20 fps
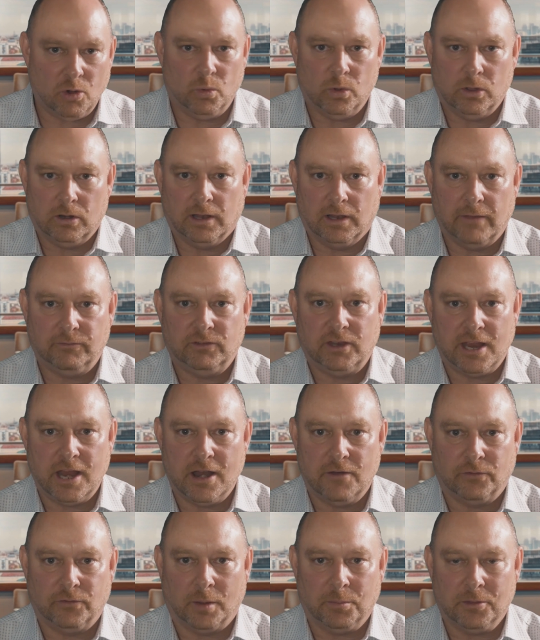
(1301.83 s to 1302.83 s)
We'd love to
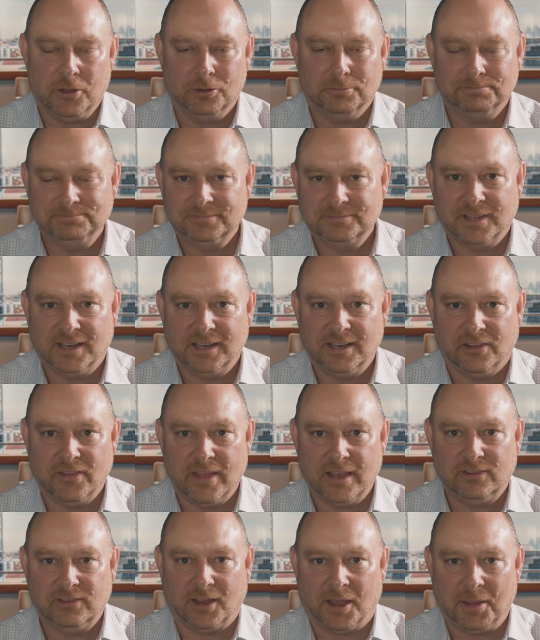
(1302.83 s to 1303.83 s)
hear from you. Until
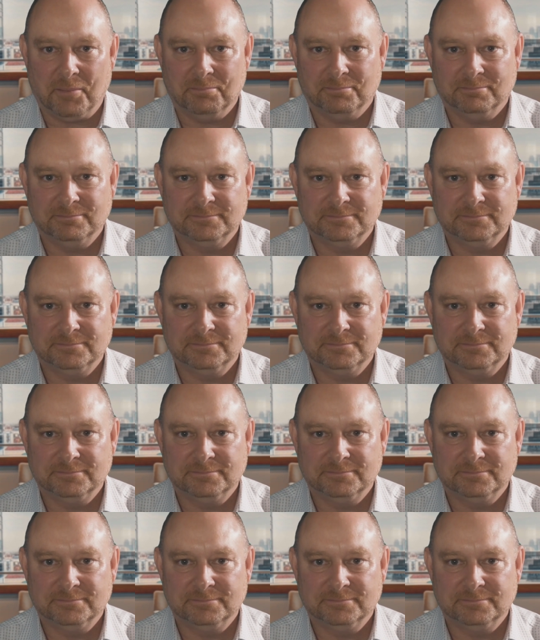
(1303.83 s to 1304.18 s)
next time.